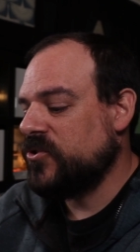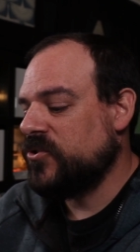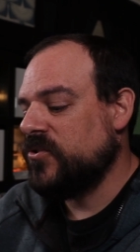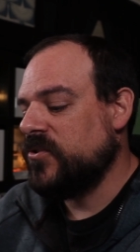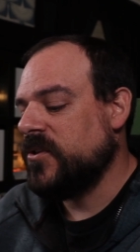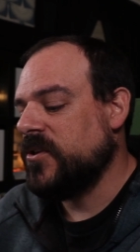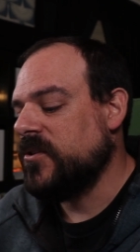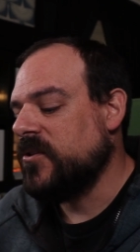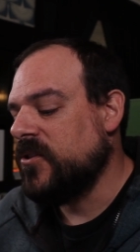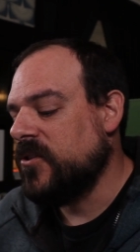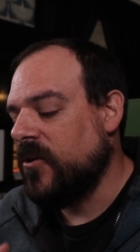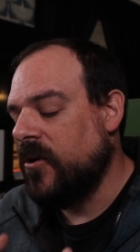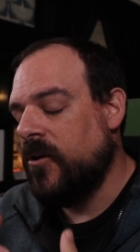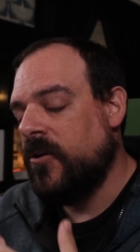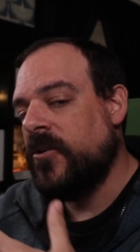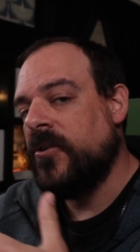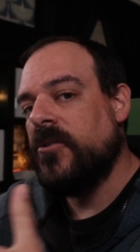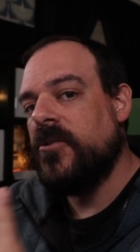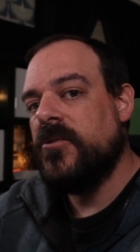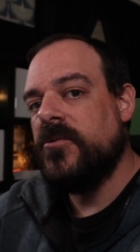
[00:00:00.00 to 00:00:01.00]
So the
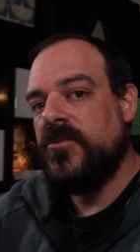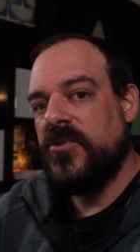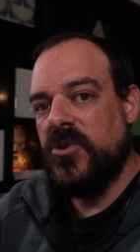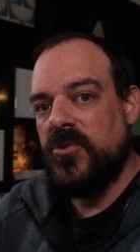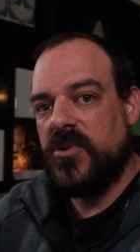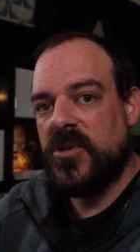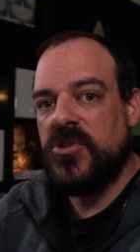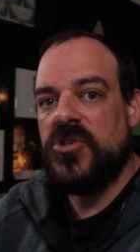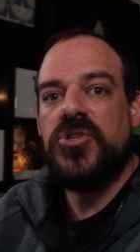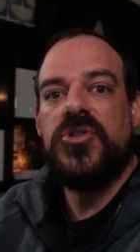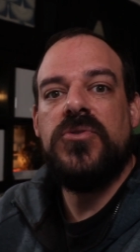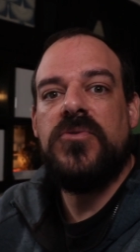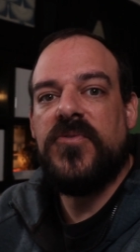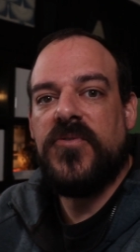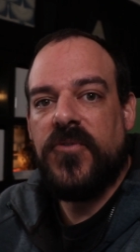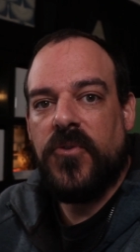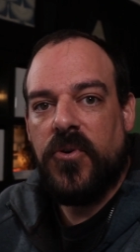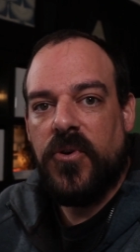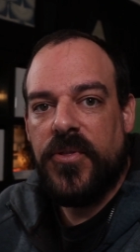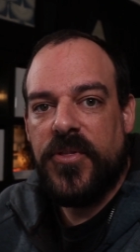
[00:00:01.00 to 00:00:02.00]
longer you can shoot
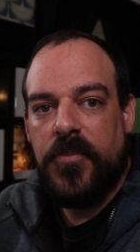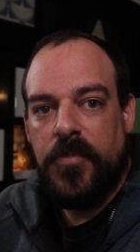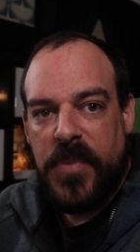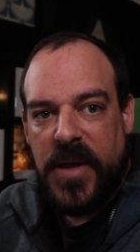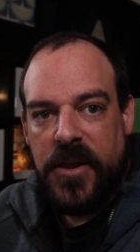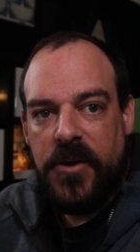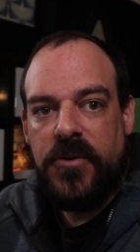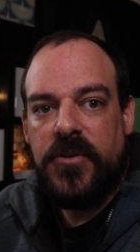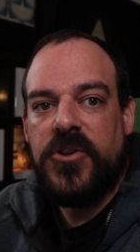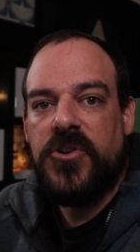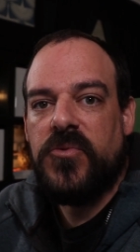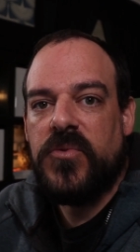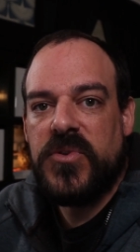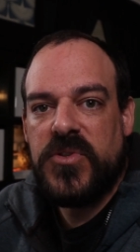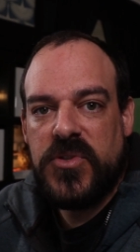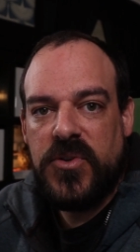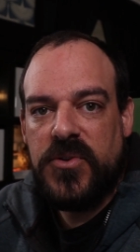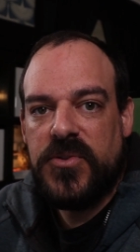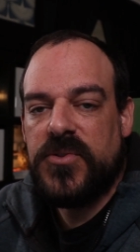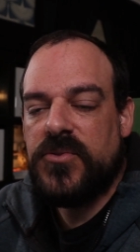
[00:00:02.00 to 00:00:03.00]
for, the better your
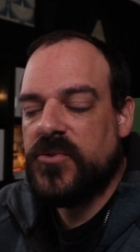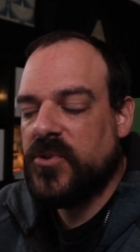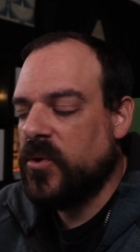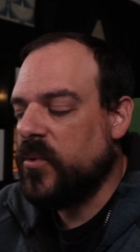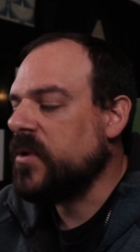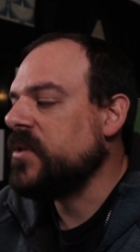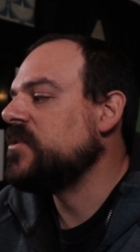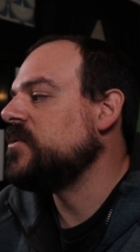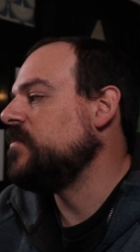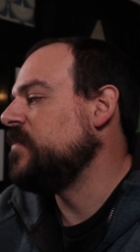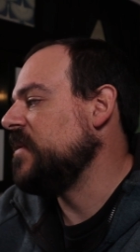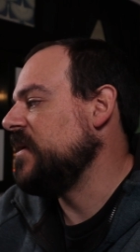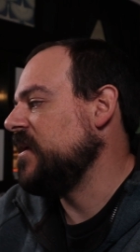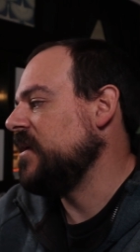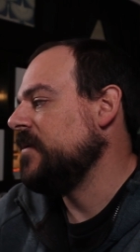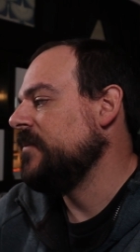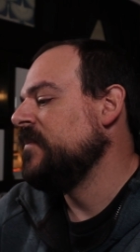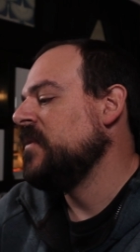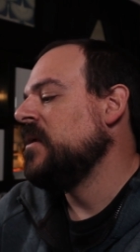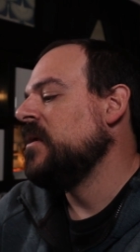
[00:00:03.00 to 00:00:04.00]
results are going to
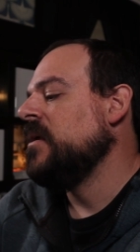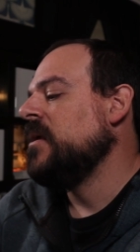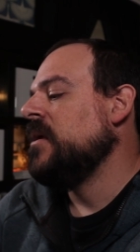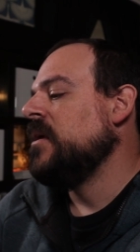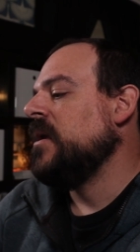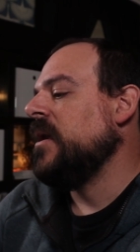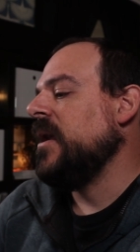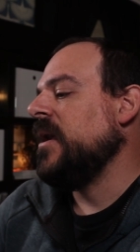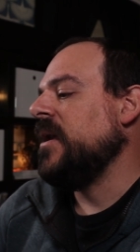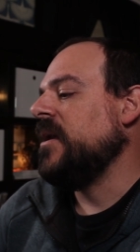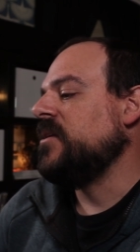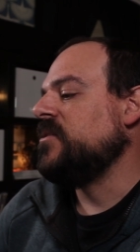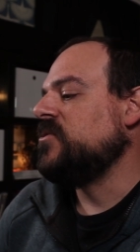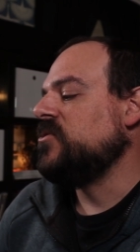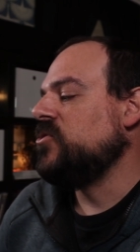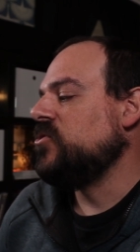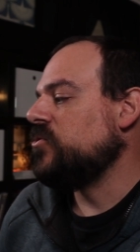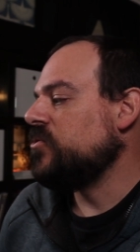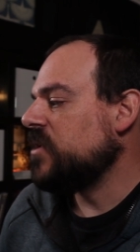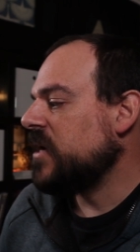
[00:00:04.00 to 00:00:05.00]
be. And
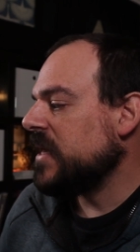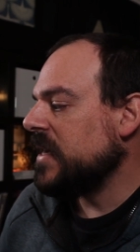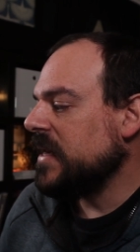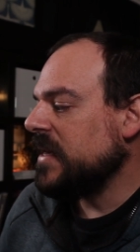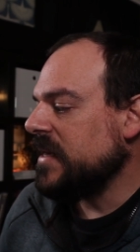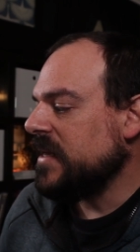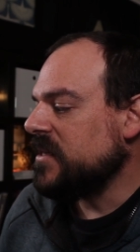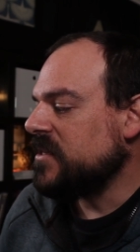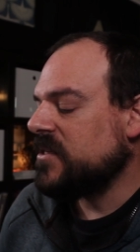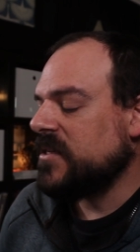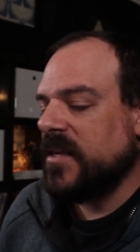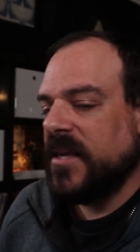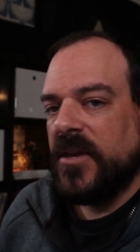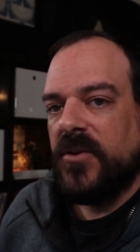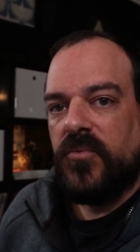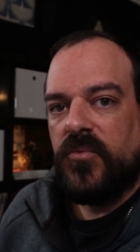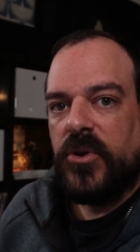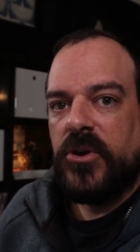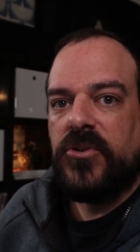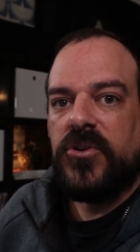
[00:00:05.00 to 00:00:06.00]
you're gonna need to
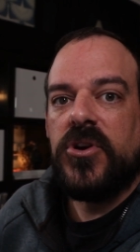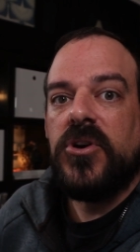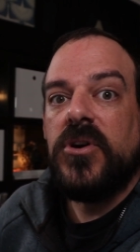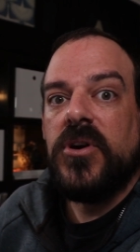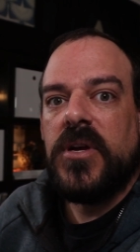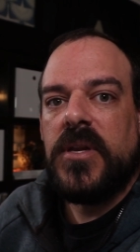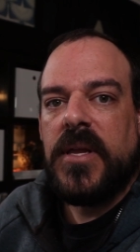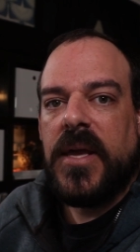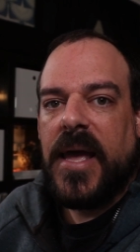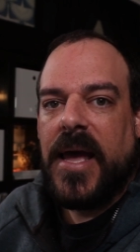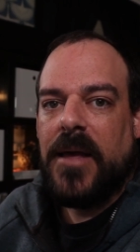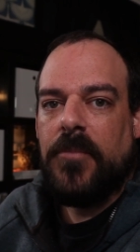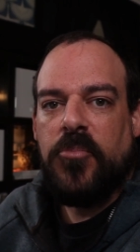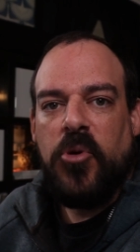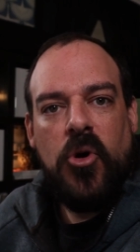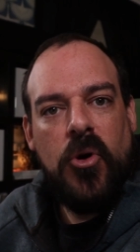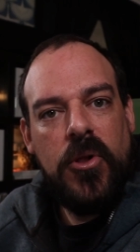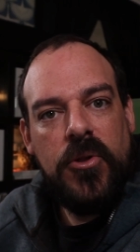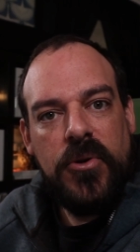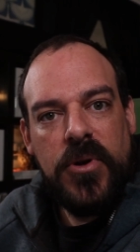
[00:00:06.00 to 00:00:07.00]
get real good at
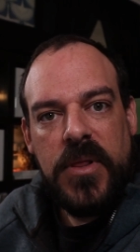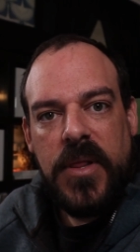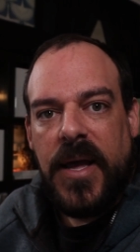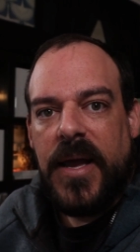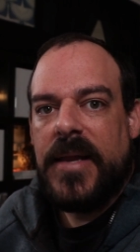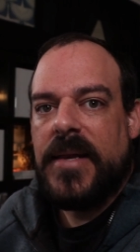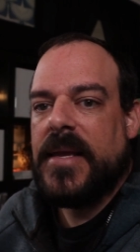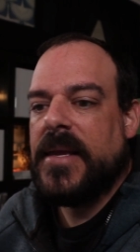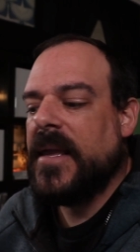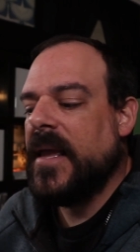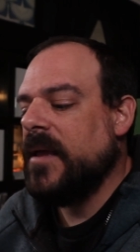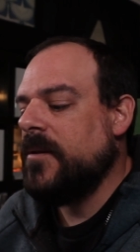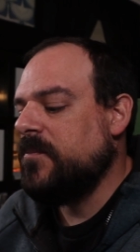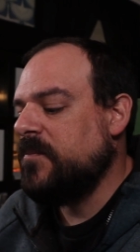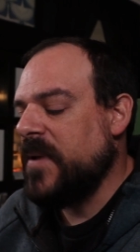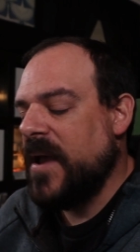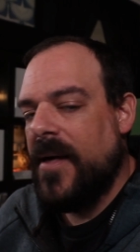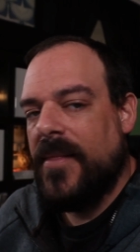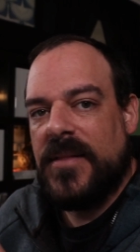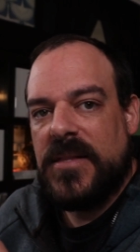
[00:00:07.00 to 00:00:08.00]
polar aligning
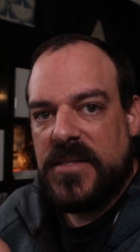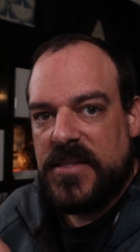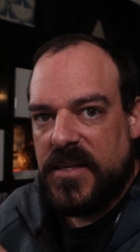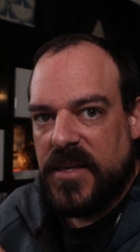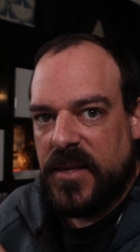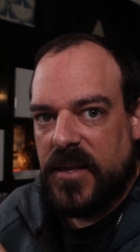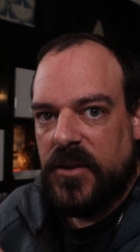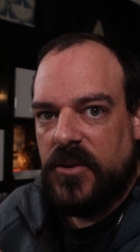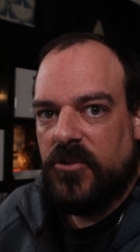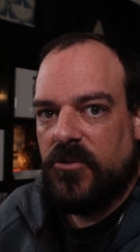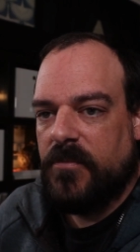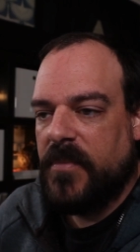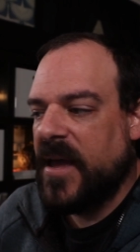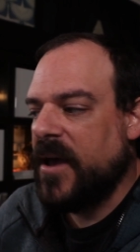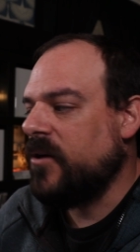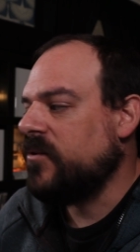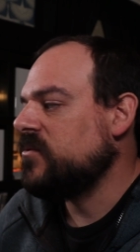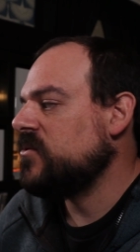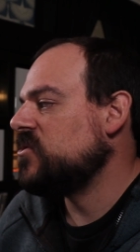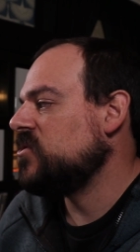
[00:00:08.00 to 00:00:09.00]
and balancing your
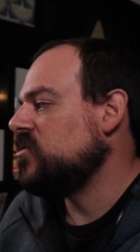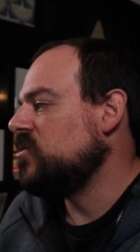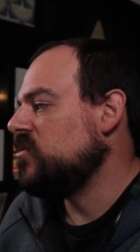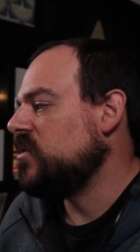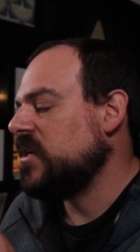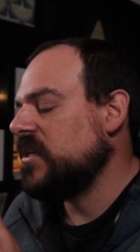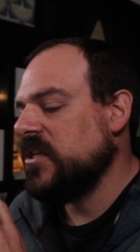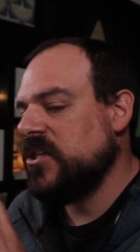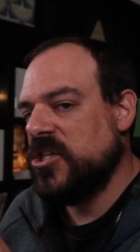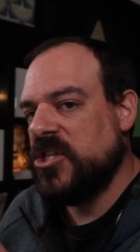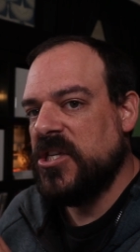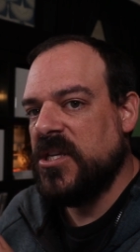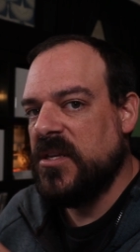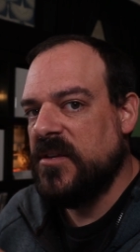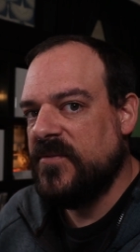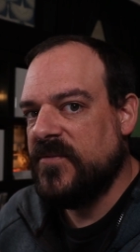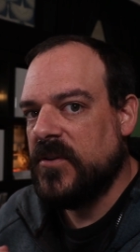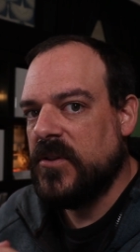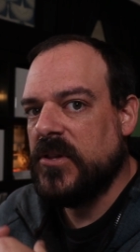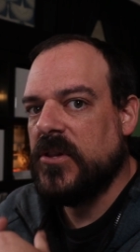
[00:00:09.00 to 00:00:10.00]
mount so you can
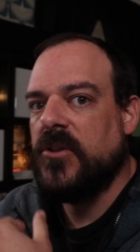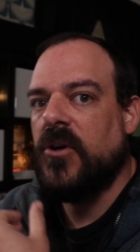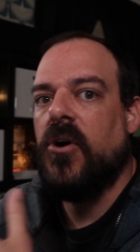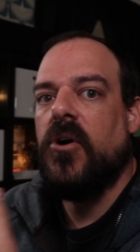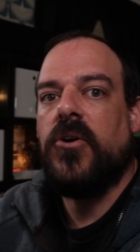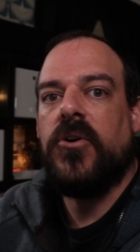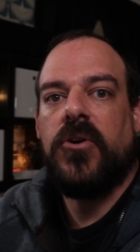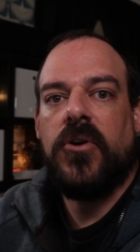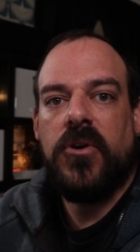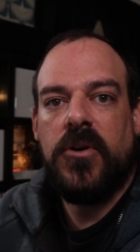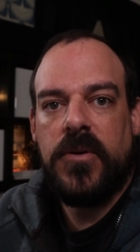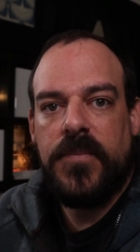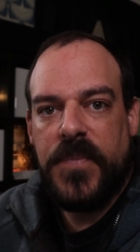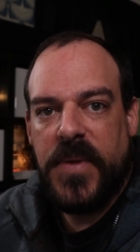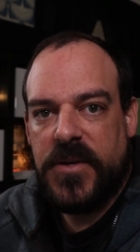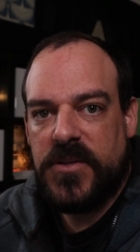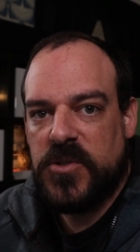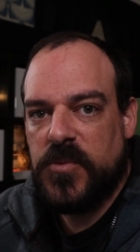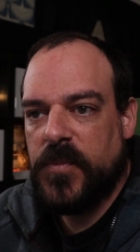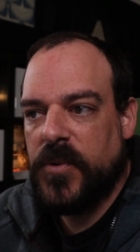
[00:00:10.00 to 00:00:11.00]
achieve longer
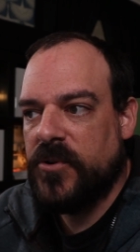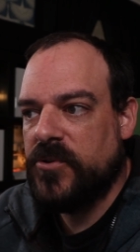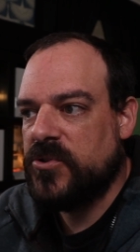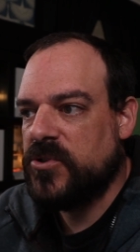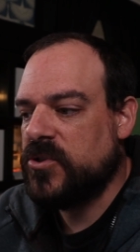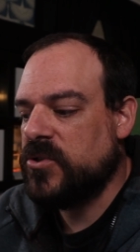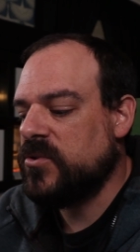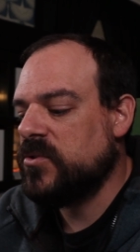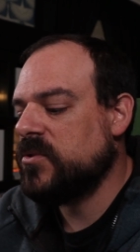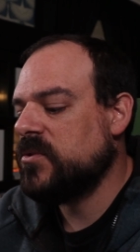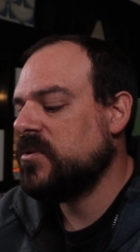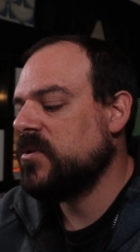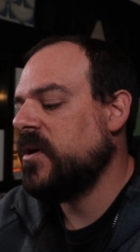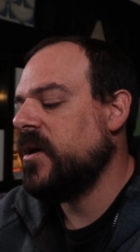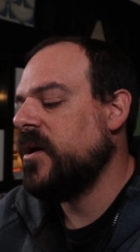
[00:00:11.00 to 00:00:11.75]
exposures.